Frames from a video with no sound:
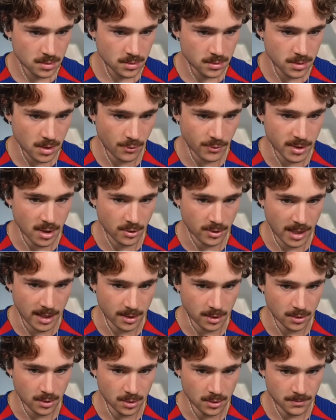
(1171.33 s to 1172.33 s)
No, we don't got
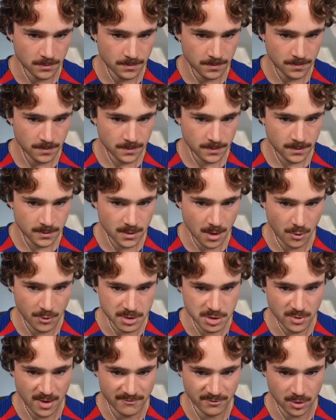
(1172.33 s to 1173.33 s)
a goal. No,
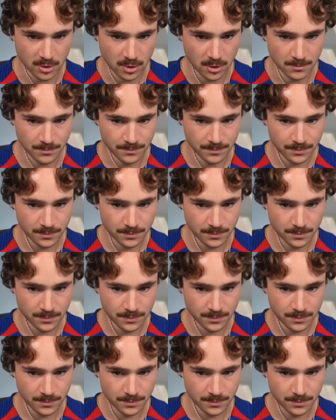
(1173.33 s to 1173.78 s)
we do have a goal.